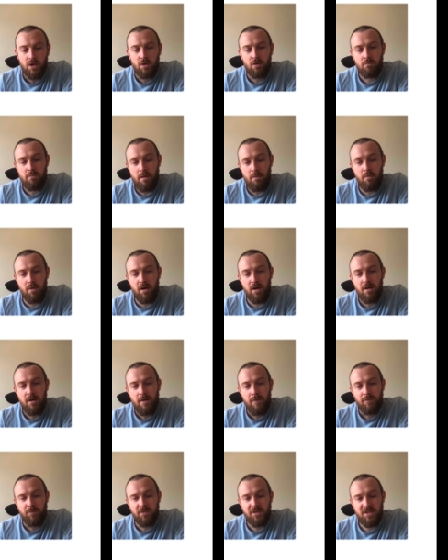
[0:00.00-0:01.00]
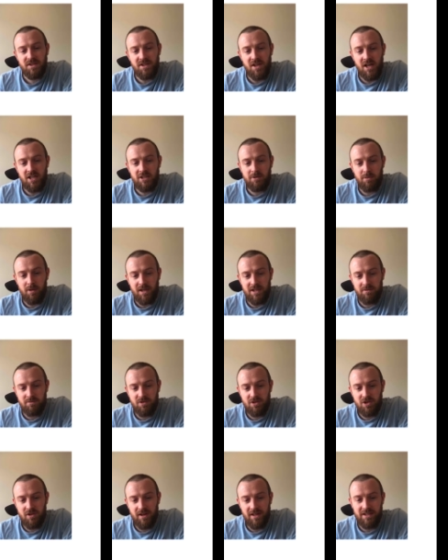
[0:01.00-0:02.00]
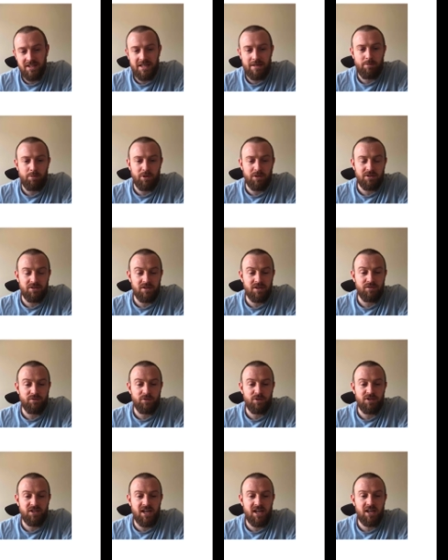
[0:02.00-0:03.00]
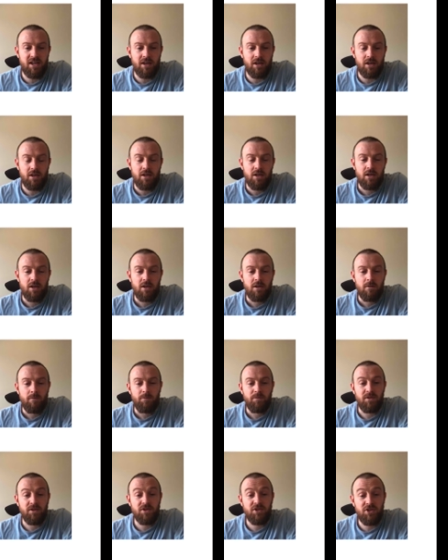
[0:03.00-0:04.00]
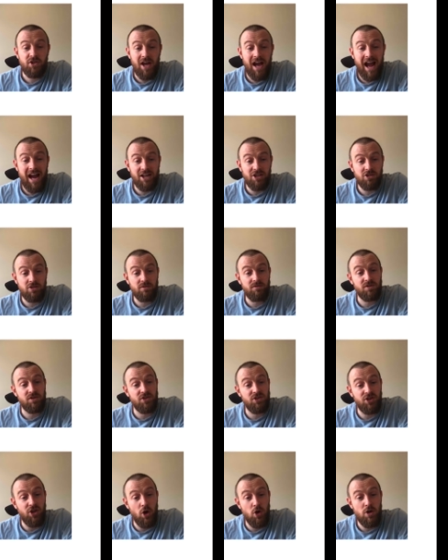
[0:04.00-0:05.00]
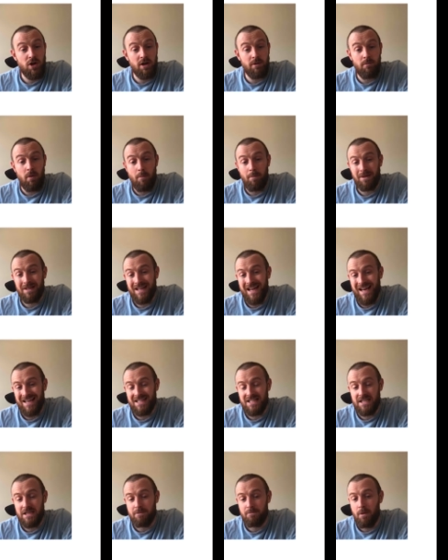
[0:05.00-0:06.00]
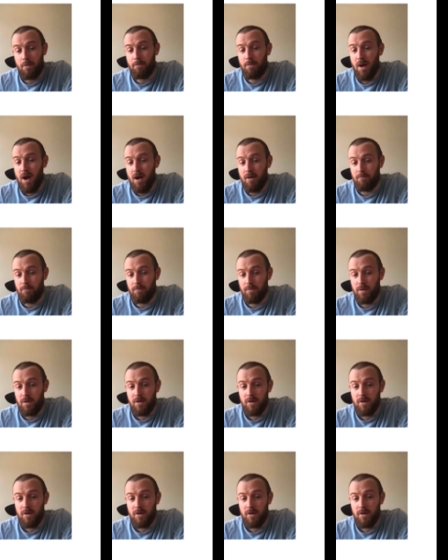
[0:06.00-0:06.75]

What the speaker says: Remember, the cytoplasm, just going deeper into this for a second, the action of the sodium-potassium pump,